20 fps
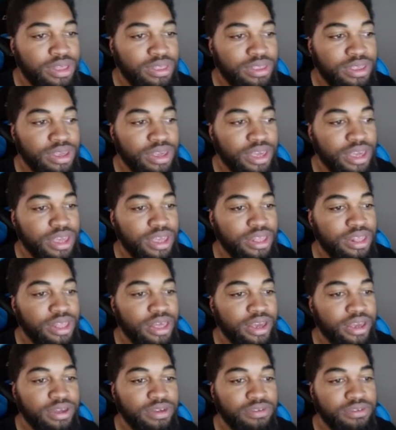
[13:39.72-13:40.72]
They get
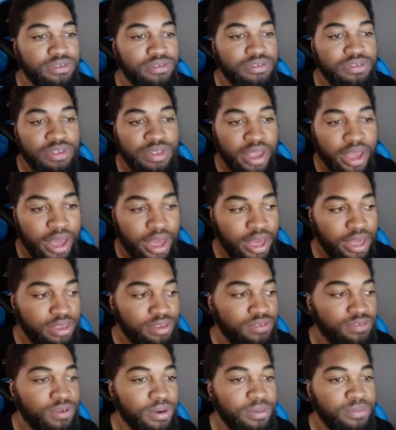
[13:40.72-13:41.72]
like
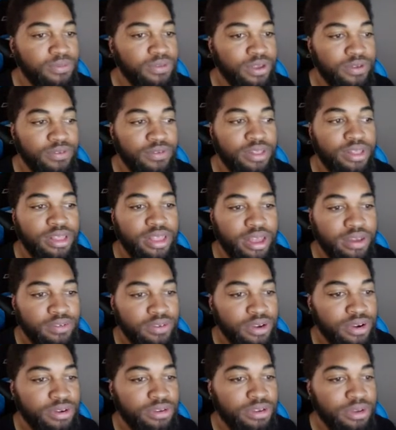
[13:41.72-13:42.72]
snacks from
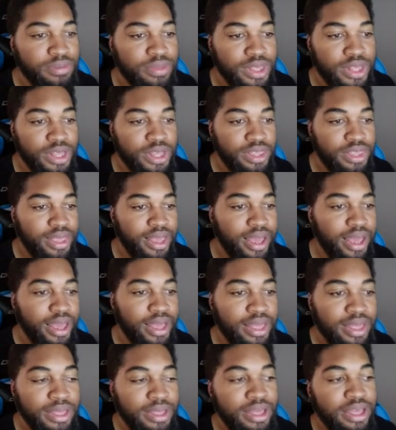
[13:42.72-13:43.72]
7-Eleven or something like
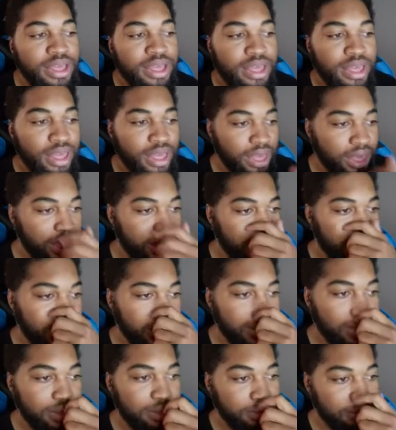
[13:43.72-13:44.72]
that,
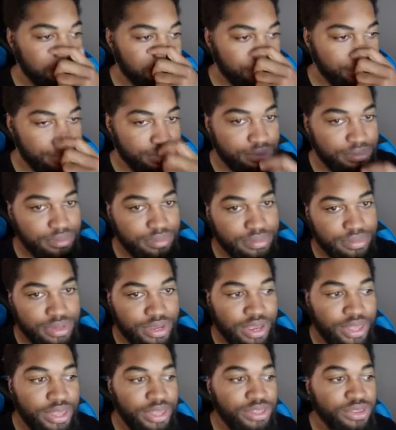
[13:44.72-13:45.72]
and
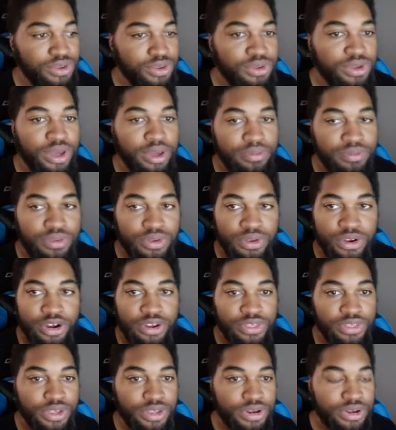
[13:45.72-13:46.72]
and they do come to our
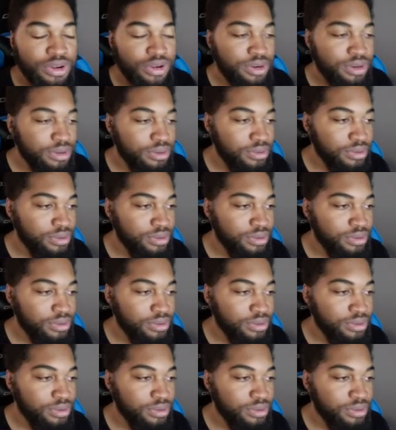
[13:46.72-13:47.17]
theater.